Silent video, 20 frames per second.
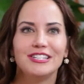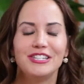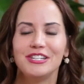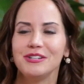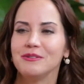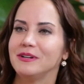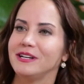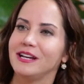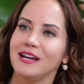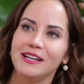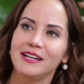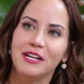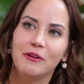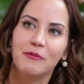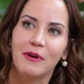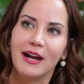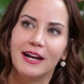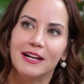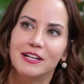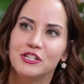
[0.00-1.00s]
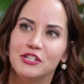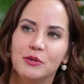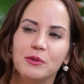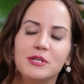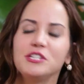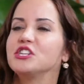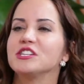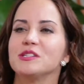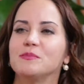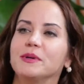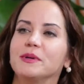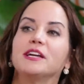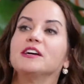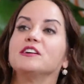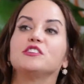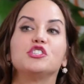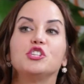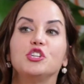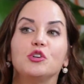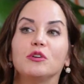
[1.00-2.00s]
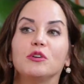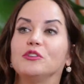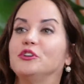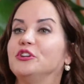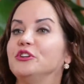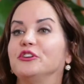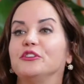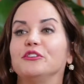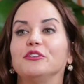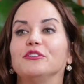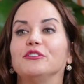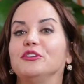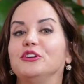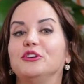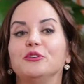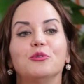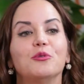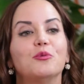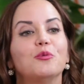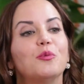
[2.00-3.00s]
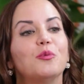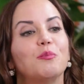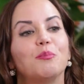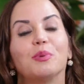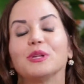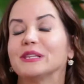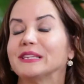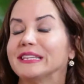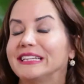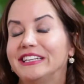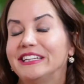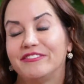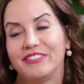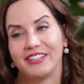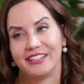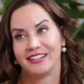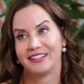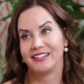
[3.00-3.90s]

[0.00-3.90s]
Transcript: Do it anyway. Do it just because you, you, you, believe in